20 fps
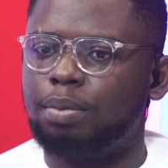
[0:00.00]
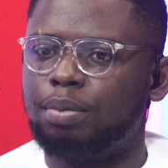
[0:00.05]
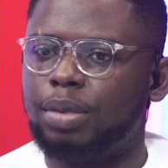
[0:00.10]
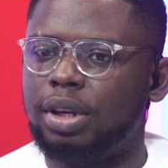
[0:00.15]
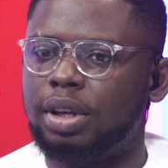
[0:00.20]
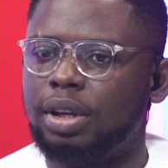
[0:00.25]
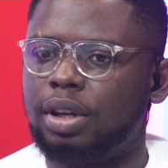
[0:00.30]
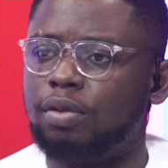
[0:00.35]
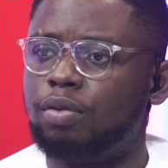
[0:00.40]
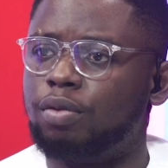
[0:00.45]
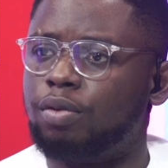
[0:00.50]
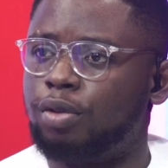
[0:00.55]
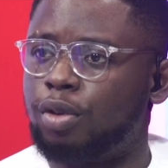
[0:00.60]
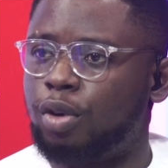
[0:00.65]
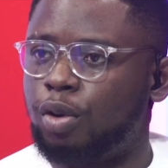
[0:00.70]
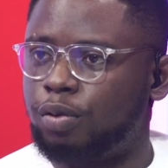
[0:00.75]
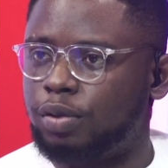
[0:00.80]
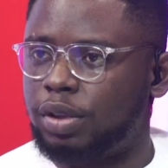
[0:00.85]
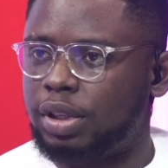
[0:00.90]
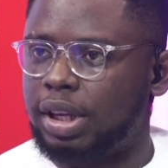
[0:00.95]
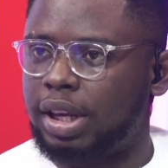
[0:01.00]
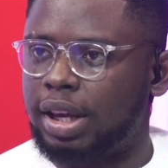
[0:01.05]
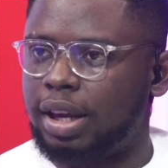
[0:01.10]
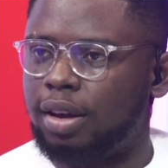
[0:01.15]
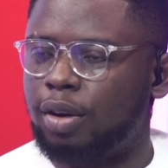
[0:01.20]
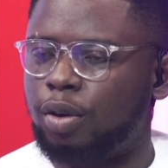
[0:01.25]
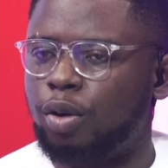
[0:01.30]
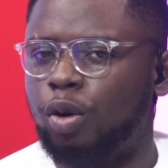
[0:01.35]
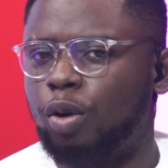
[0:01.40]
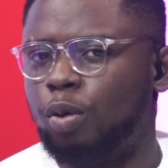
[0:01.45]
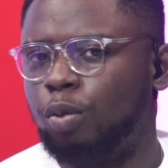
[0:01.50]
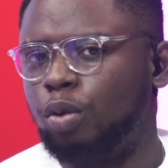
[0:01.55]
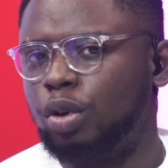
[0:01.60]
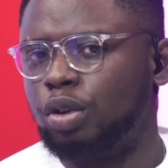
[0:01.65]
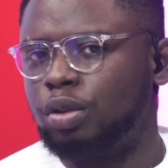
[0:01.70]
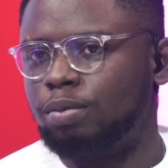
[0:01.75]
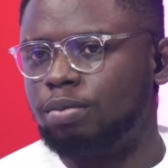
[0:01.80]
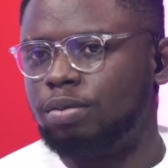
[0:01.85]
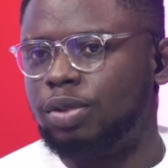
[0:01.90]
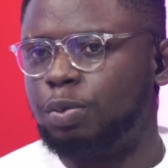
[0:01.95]
be involved here? Or what
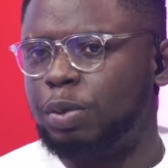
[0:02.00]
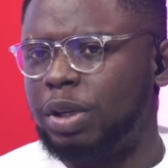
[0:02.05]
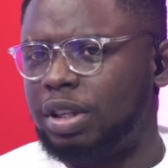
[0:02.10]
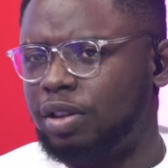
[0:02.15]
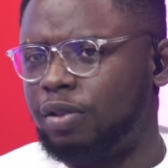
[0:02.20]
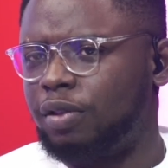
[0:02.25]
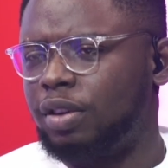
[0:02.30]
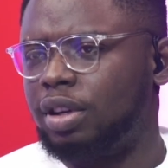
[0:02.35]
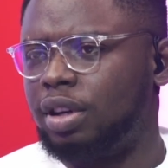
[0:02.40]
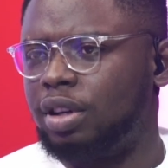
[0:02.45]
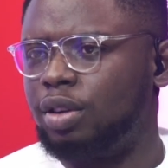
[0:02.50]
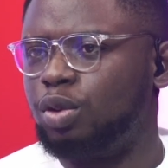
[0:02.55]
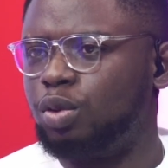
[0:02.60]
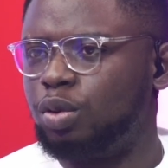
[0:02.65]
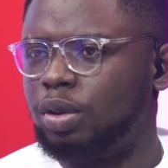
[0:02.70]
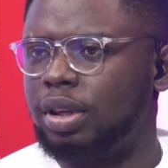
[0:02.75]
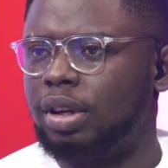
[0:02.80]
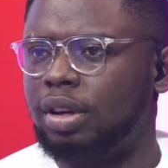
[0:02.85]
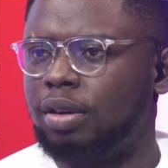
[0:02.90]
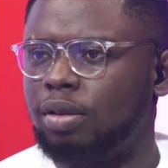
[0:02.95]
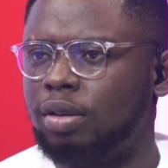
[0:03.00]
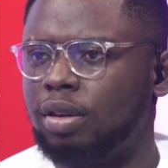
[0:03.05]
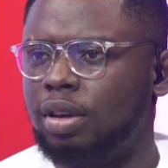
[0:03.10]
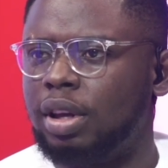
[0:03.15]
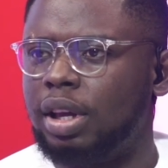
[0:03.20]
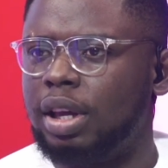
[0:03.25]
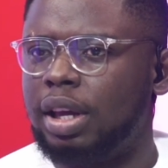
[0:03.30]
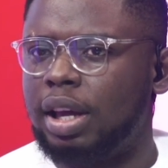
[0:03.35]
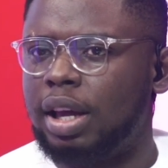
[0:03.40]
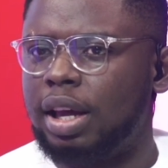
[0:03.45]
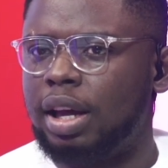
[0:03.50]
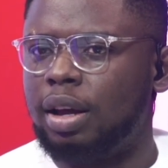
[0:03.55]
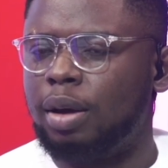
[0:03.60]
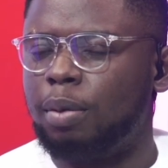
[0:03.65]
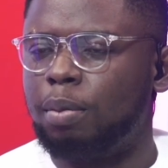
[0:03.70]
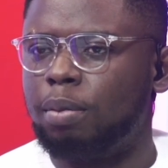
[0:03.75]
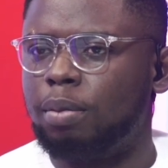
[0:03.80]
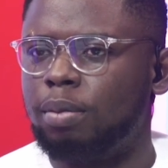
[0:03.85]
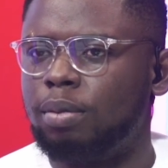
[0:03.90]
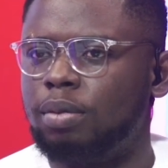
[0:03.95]
specifically do you think
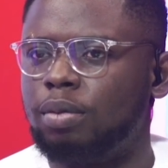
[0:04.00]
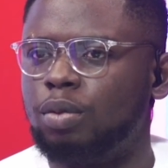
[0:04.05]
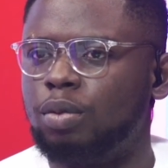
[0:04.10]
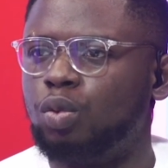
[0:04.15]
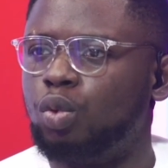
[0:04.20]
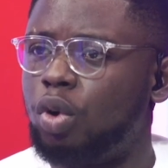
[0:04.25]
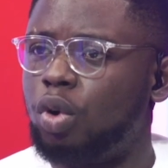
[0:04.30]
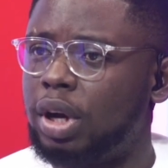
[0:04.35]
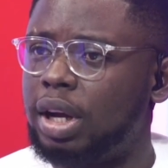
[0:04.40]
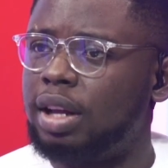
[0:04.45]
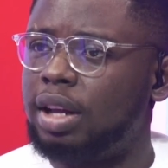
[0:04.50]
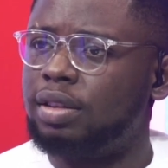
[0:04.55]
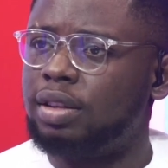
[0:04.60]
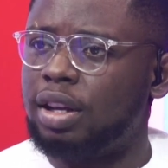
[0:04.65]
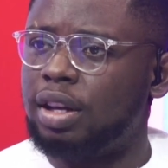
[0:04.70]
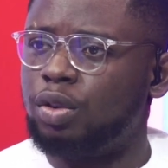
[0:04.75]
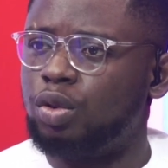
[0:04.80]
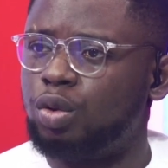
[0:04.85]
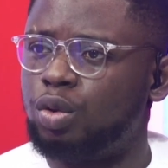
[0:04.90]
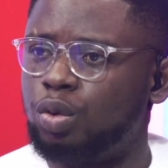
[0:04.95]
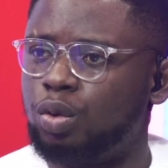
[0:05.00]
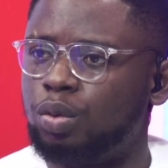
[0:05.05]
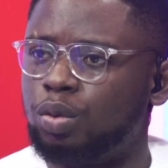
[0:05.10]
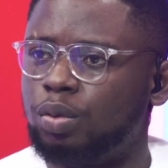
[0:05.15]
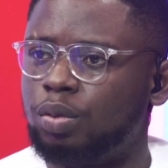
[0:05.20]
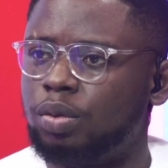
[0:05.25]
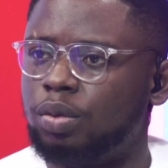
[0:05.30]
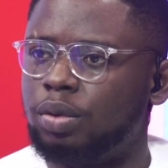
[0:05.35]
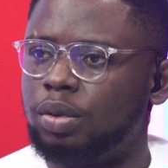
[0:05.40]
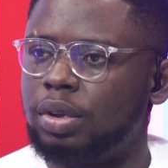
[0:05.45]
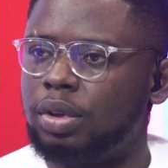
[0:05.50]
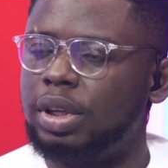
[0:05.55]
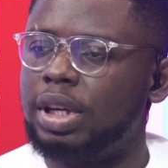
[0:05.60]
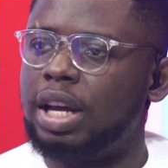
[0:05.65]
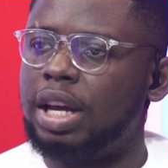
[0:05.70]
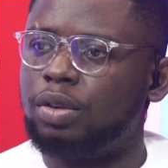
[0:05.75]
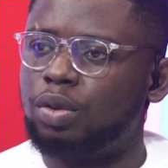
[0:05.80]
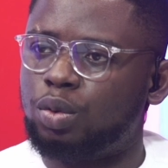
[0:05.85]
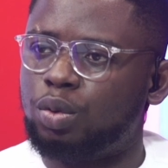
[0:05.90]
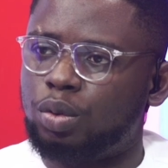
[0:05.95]
workers can do
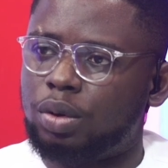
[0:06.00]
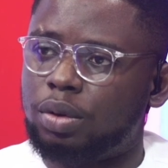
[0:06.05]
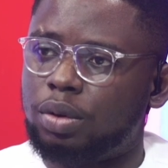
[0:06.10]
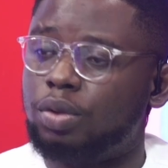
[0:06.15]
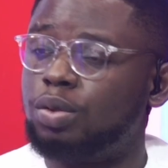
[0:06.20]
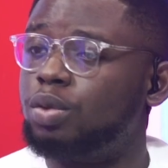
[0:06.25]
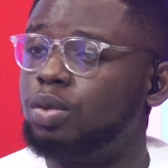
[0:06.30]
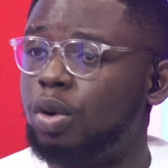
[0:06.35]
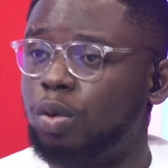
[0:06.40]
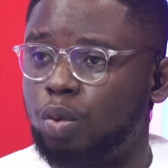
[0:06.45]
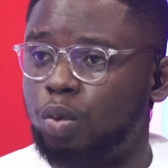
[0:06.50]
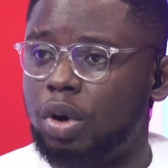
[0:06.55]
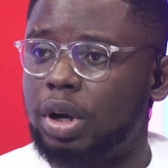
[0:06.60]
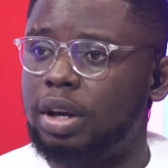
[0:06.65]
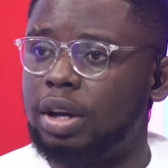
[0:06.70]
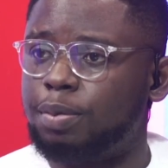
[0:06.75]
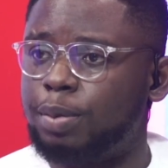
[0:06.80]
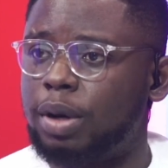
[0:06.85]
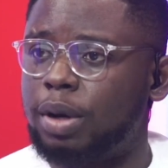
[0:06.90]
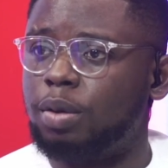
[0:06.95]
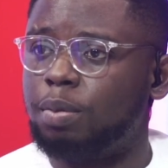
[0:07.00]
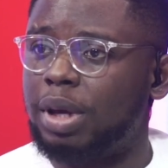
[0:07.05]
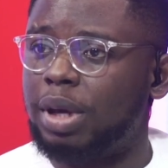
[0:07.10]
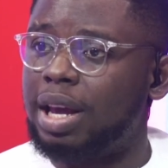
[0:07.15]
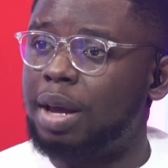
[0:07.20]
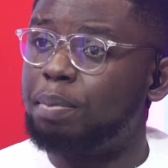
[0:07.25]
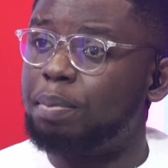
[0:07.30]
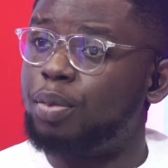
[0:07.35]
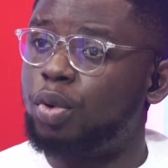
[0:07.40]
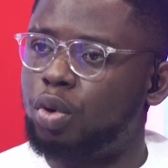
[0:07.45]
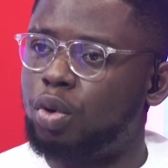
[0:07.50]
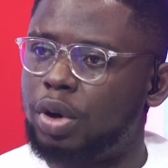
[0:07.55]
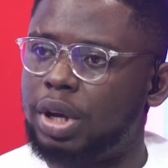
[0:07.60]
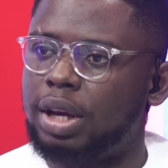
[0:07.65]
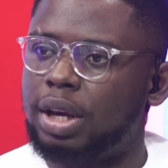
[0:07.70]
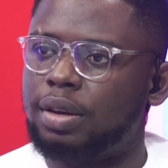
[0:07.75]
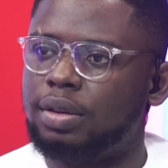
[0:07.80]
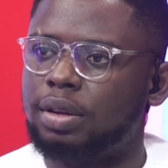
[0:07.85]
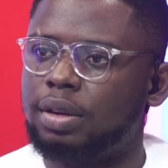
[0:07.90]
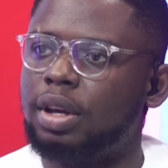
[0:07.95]
not workers, pardon me,
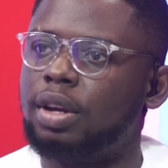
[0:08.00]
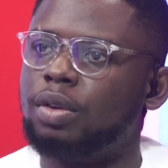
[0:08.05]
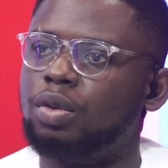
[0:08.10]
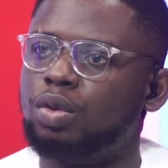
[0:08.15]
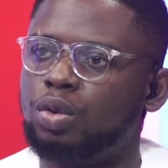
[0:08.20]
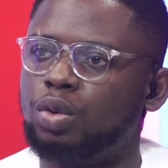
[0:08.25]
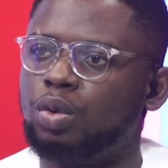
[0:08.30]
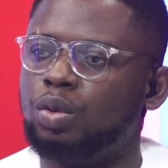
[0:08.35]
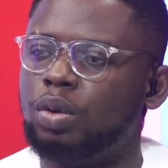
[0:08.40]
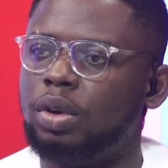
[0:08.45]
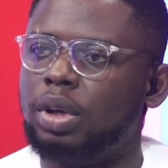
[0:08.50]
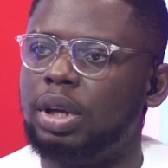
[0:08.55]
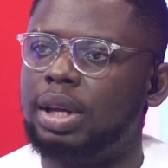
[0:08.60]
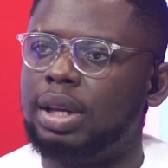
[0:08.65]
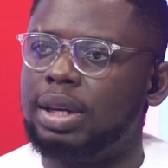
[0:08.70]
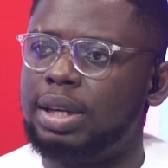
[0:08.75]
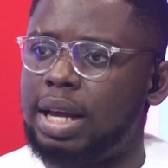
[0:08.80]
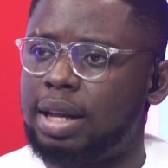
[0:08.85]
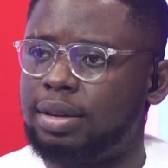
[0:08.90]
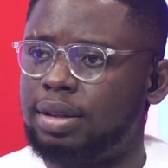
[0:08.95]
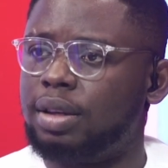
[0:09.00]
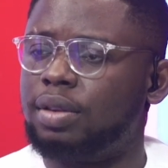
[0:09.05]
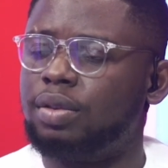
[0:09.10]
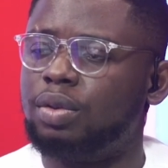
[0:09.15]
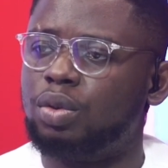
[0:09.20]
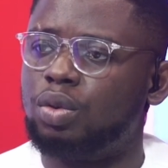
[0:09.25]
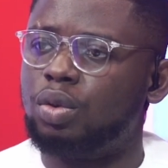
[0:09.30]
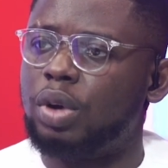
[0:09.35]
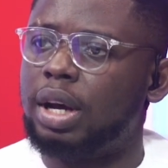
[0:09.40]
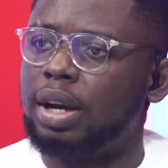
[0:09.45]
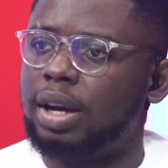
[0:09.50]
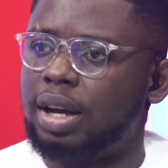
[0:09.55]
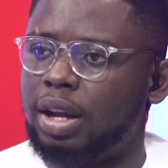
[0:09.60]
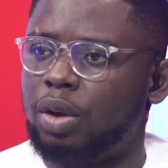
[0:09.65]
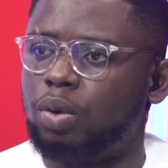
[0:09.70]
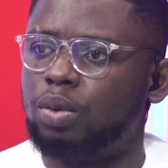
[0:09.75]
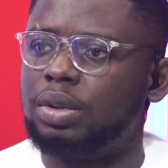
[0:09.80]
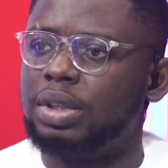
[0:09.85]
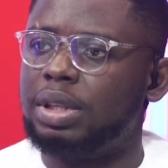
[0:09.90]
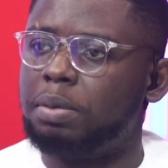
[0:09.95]
employers can do that takes into
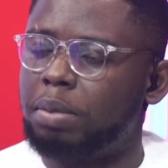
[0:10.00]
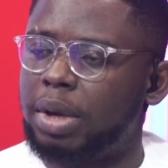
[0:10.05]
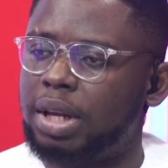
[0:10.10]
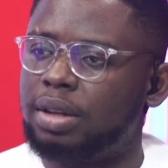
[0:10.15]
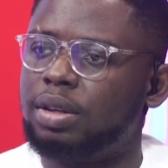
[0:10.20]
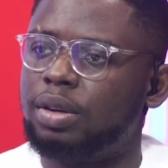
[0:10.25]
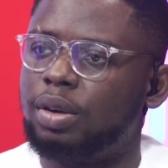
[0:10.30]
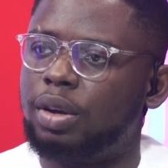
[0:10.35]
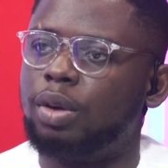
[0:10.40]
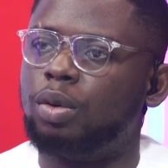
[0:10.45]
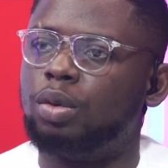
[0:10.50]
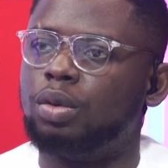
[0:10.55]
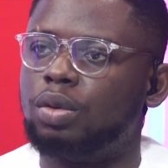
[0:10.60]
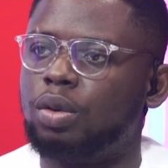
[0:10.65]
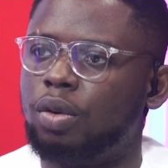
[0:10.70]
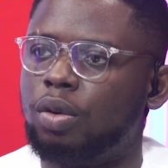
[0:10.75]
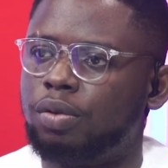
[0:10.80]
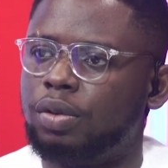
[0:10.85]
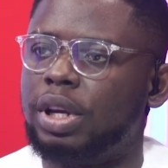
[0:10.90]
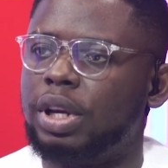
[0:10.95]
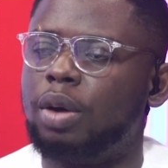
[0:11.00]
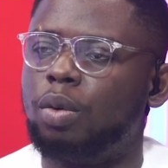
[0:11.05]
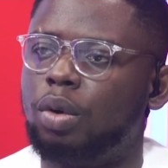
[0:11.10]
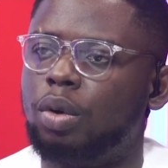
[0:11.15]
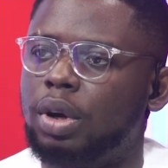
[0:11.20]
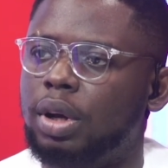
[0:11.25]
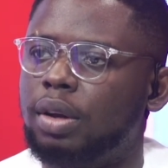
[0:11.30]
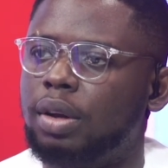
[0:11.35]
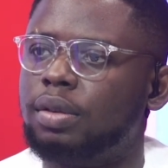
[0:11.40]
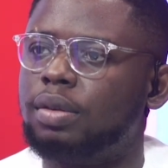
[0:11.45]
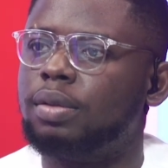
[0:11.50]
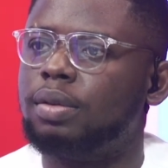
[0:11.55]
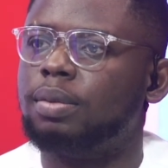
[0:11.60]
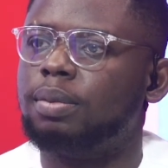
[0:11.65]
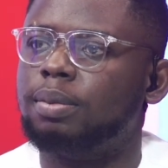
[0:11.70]
account the mental health of their workers?